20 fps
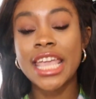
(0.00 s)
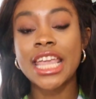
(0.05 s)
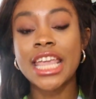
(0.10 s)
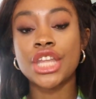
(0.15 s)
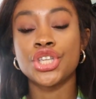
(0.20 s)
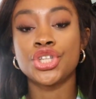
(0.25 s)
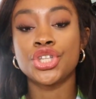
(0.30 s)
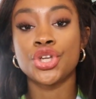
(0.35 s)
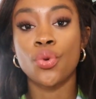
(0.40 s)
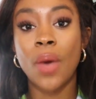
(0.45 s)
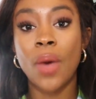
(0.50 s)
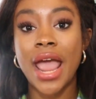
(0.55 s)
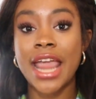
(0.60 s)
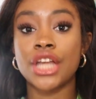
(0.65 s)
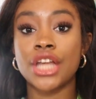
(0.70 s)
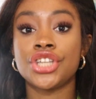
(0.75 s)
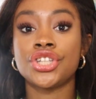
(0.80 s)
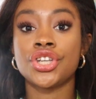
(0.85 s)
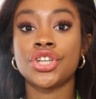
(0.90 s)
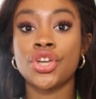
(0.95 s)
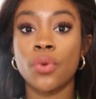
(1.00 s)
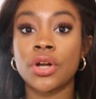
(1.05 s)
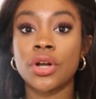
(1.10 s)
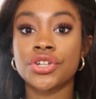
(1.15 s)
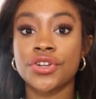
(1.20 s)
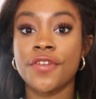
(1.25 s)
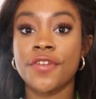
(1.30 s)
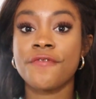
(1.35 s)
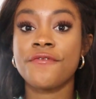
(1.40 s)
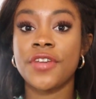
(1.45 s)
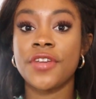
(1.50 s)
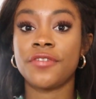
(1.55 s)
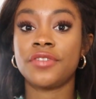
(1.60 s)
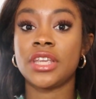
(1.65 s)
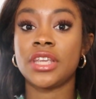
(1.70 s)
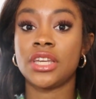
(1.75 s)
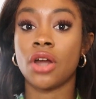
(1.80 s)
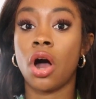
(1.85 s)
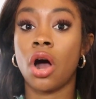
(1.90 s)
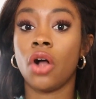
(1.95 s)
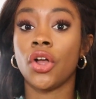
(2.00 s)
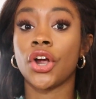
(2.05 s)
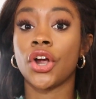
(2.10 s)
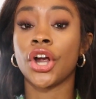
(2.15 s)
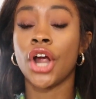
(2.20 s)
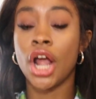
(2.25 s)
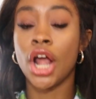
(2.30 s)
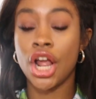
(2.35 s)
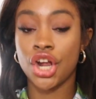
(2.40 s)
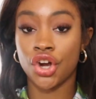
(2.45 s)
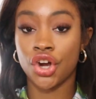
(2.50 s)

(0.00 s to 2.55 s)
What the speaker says: into a $250